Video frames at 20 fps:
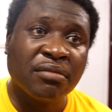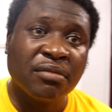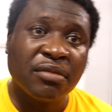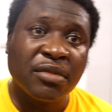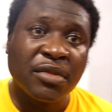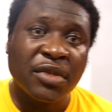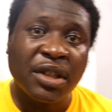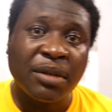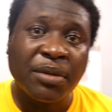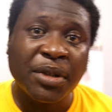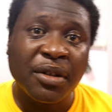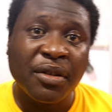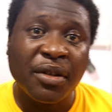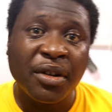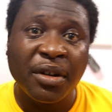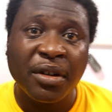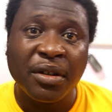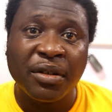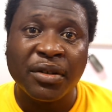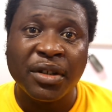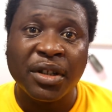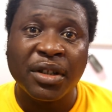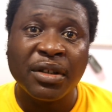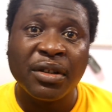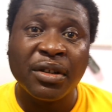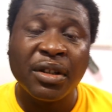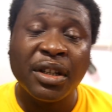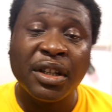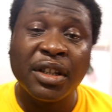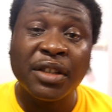It's about $300,
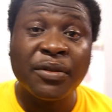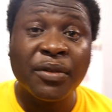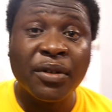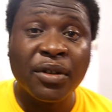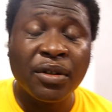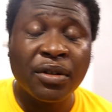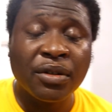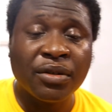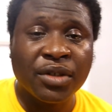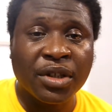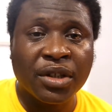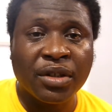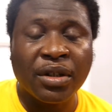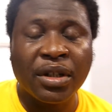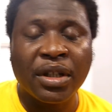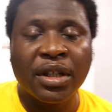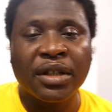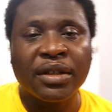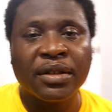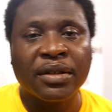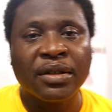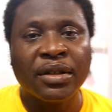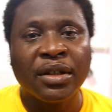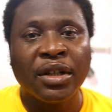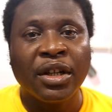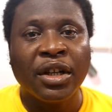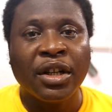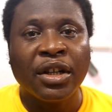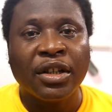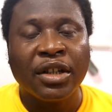$400.
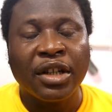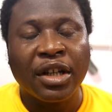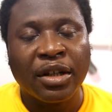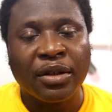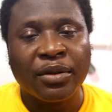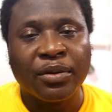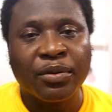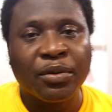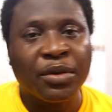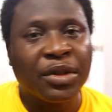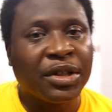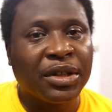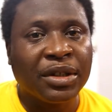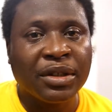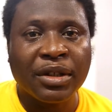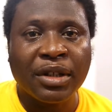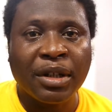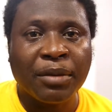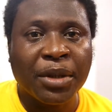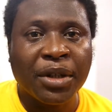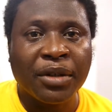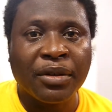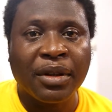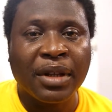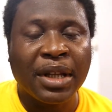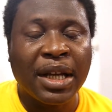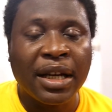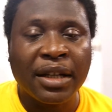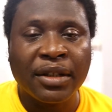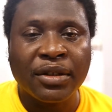Yeah, with about
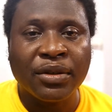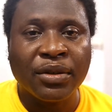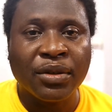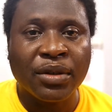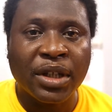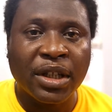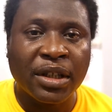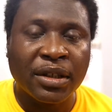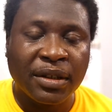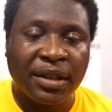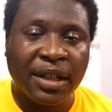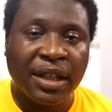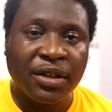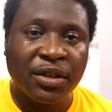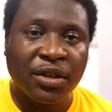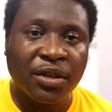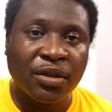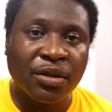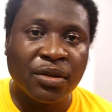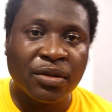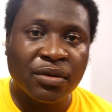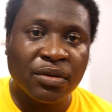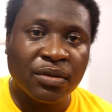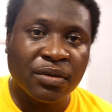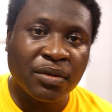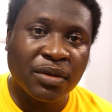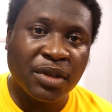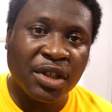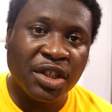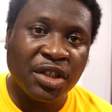that you can start your
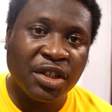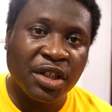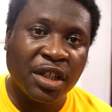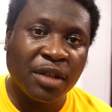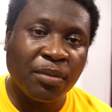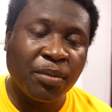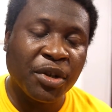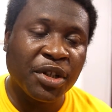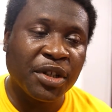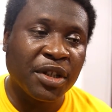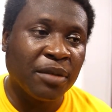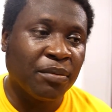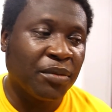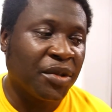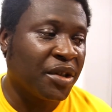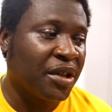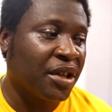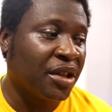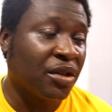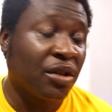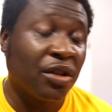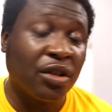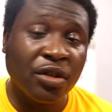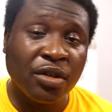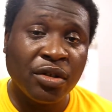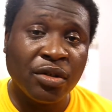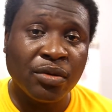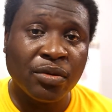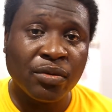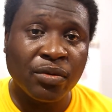own t-shirt printing business. All
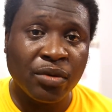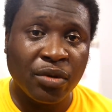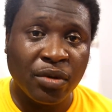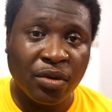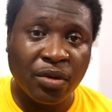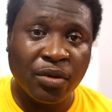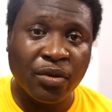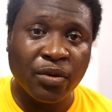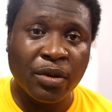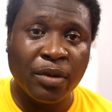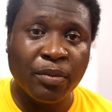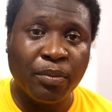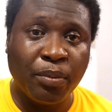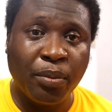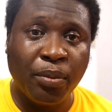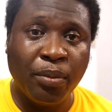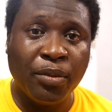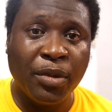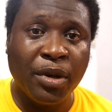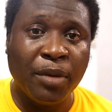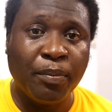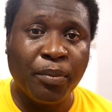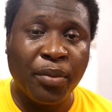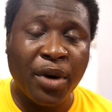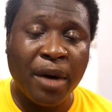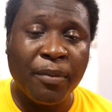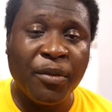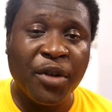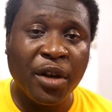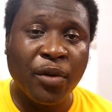the
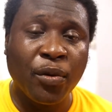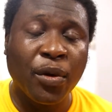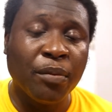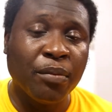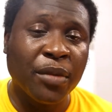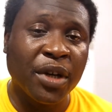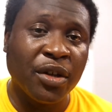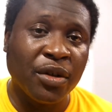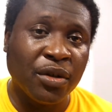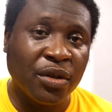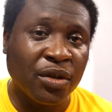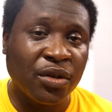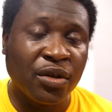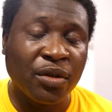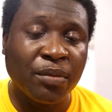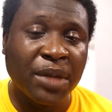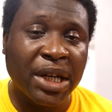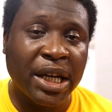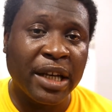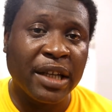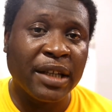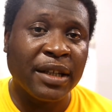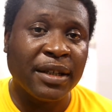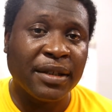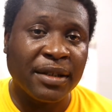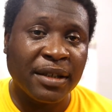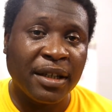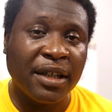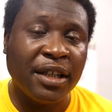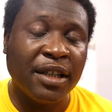primary equipment you need to buy is
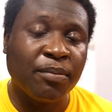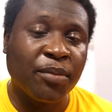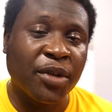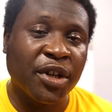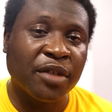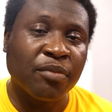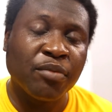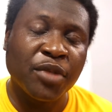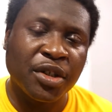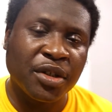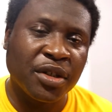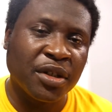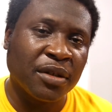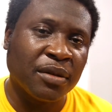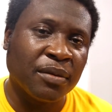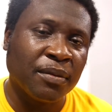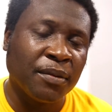a heat press machine,